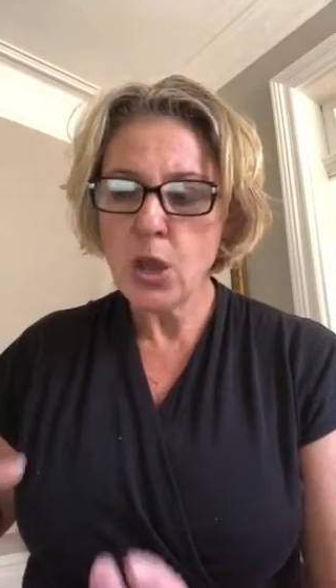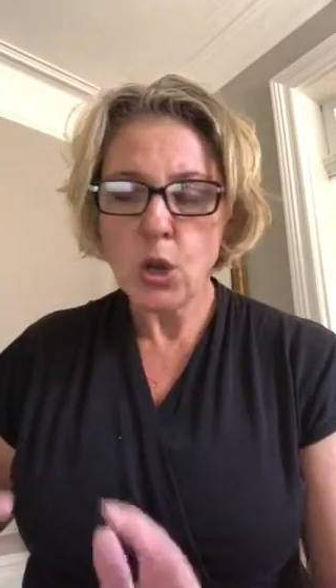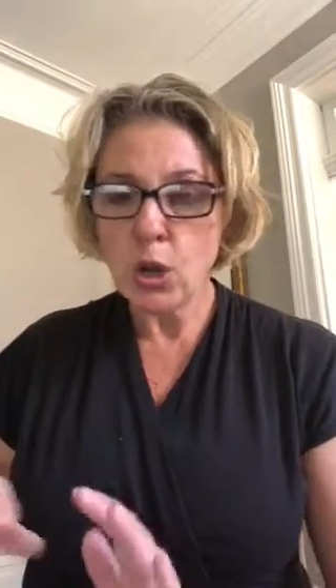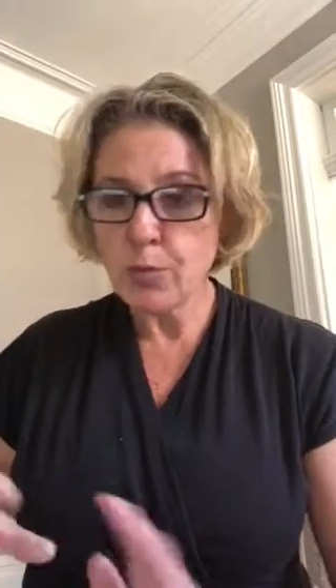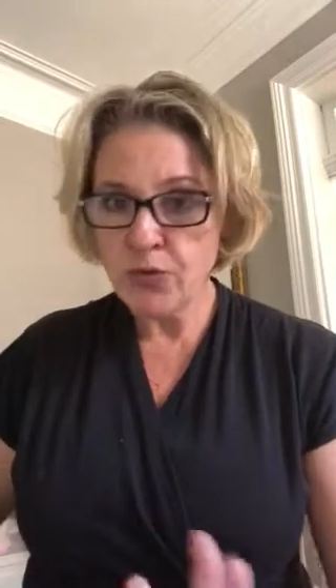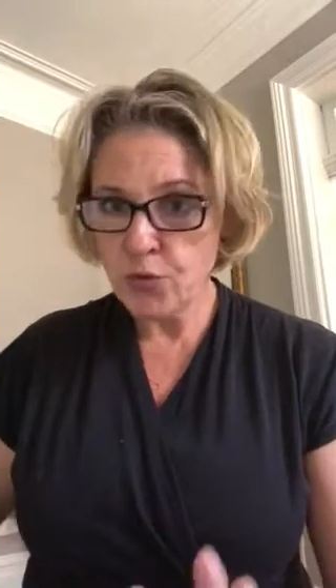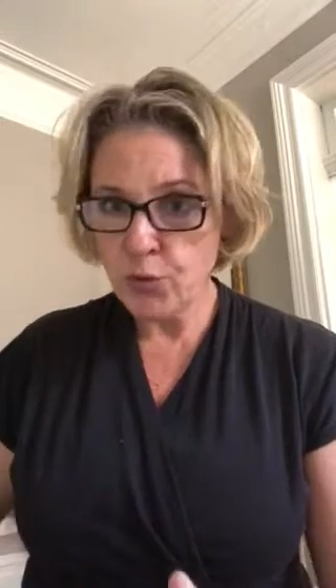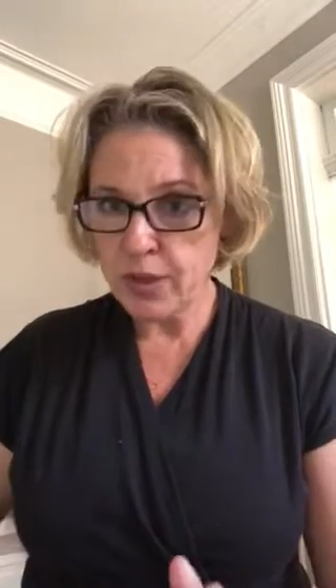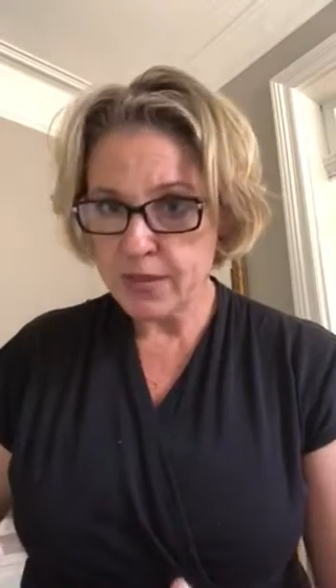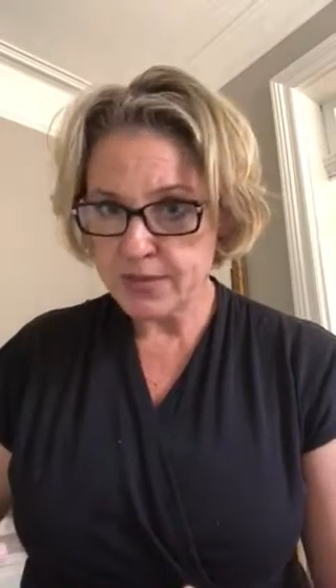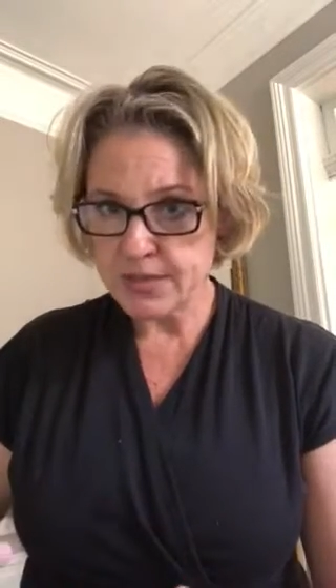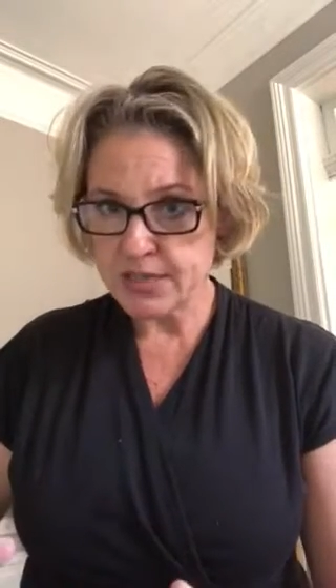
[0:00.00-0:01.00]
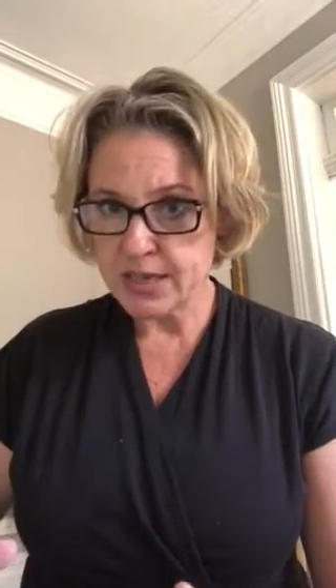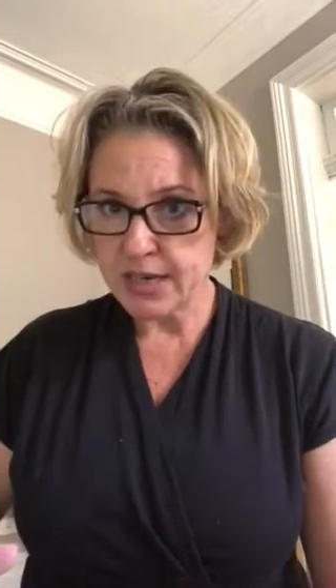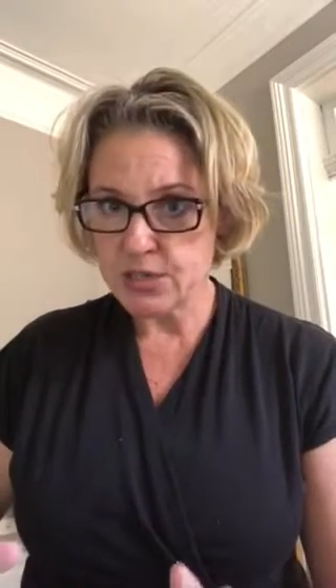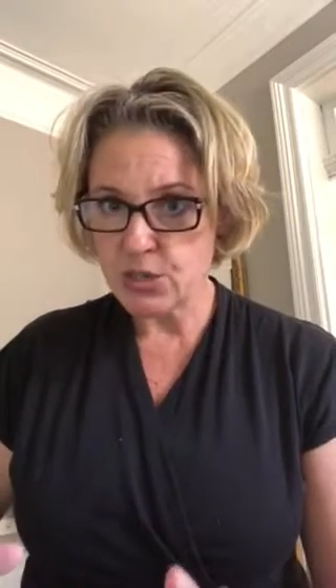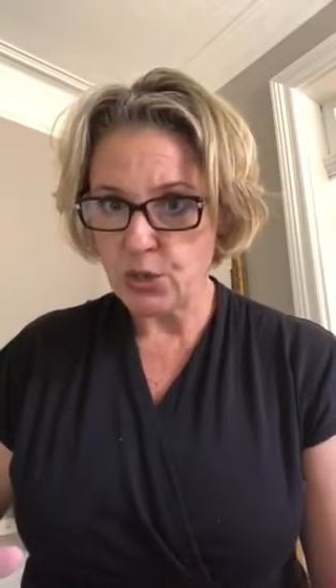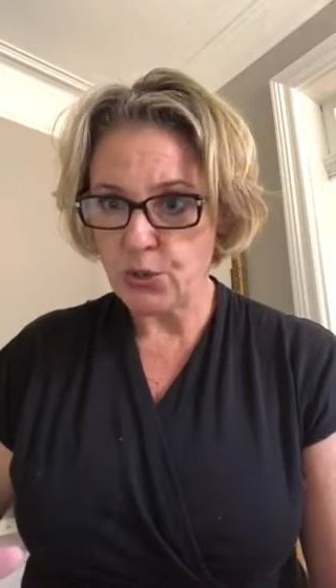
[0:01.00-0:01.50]
long before we even
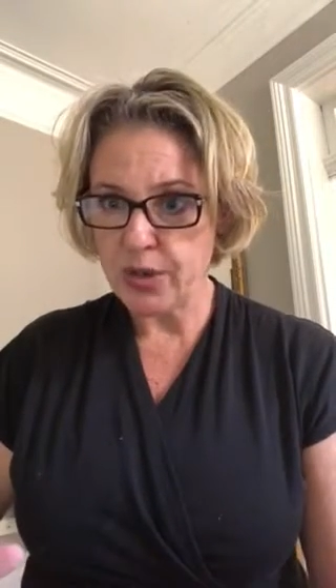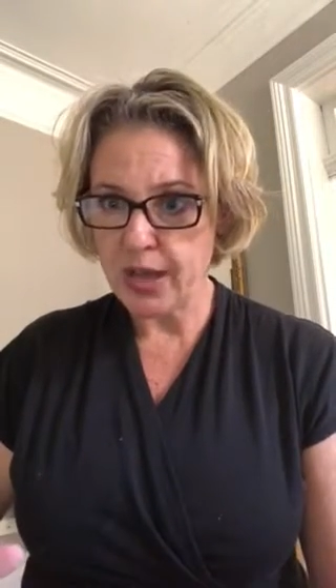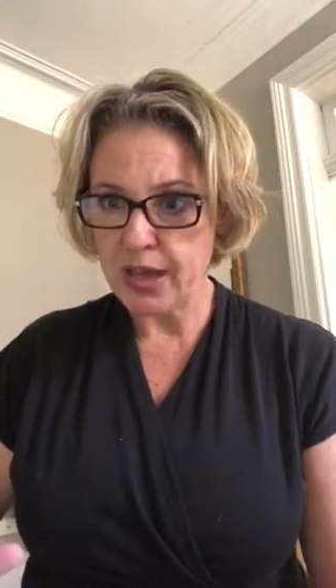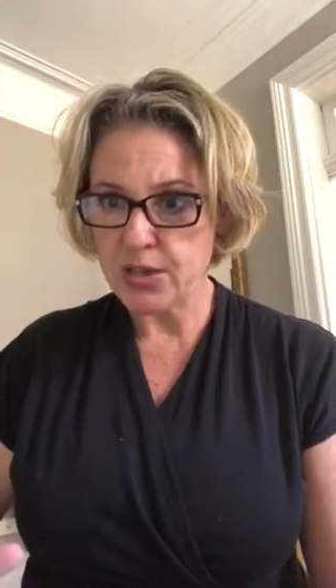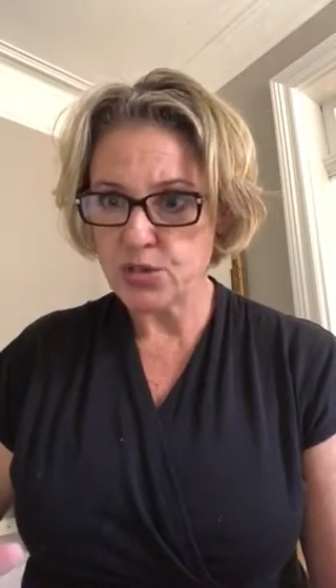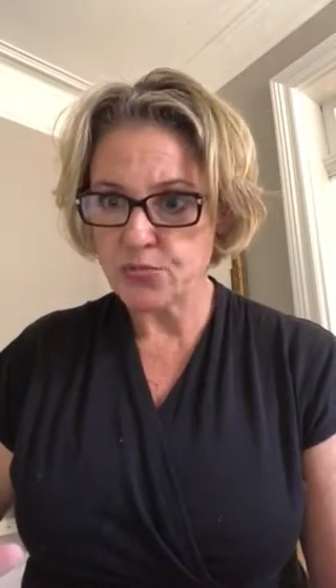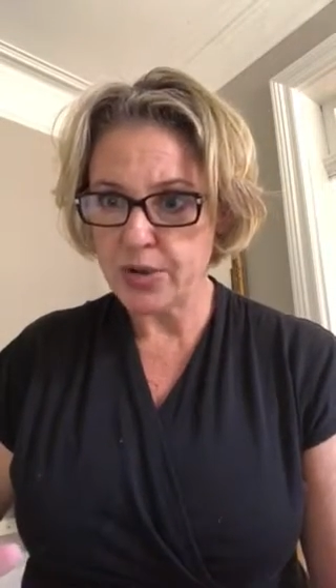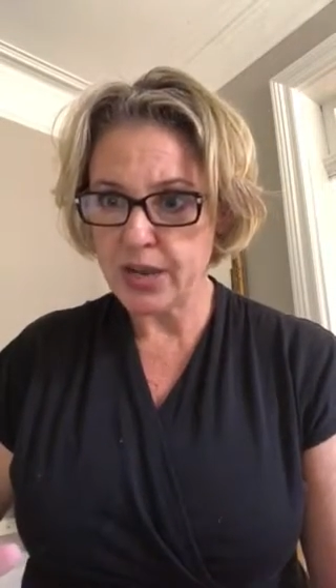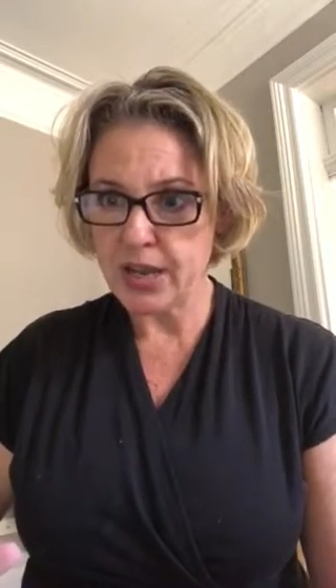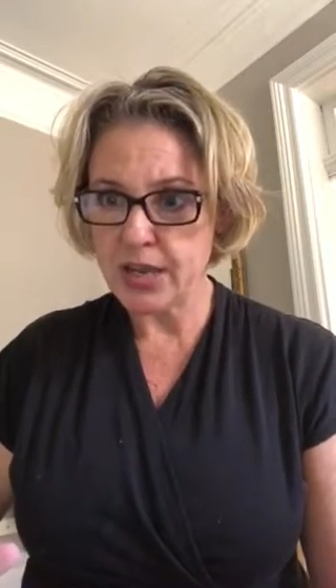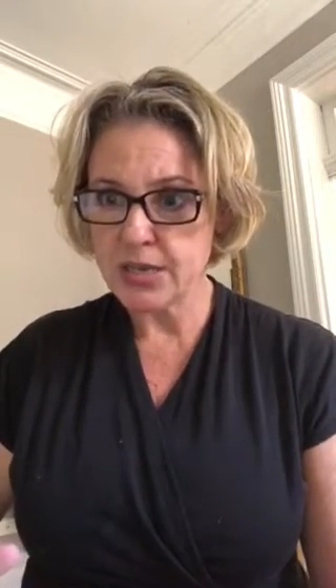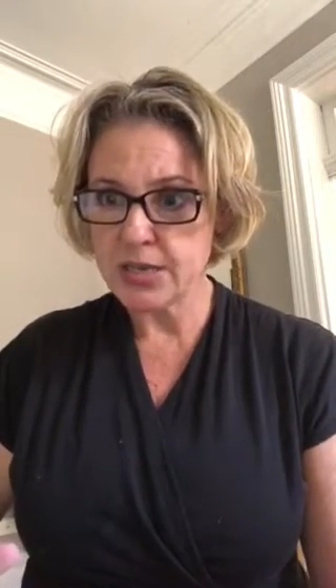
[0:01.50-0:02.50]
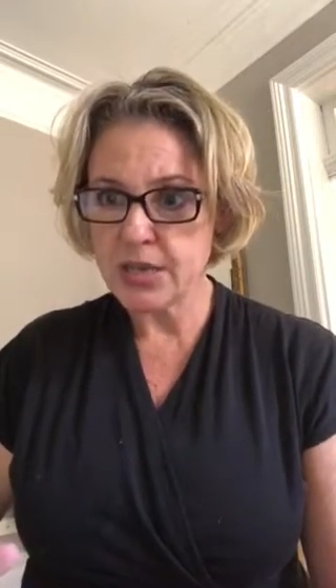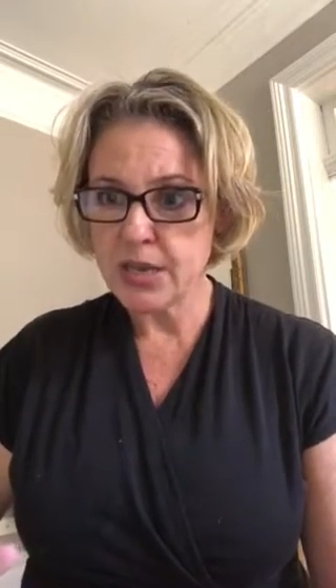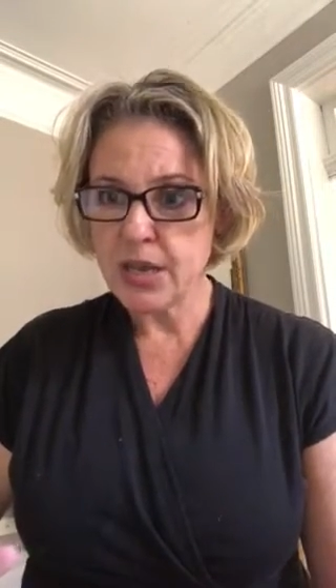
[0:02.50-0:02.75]
start to learn how to read,